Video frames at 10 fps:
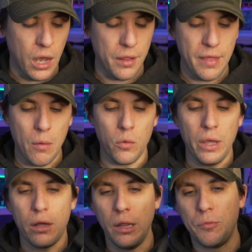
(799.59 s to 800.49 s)
that will
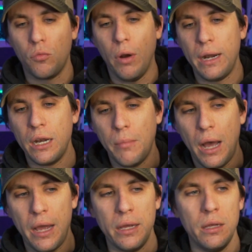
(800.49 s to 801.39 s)
get clipped right onto
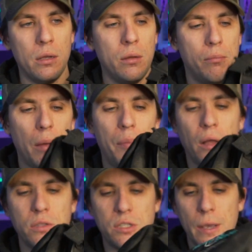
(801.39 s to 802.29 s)
my
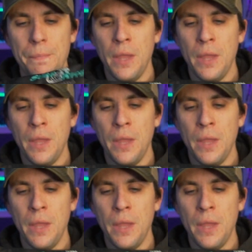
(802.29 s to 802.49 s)
belt.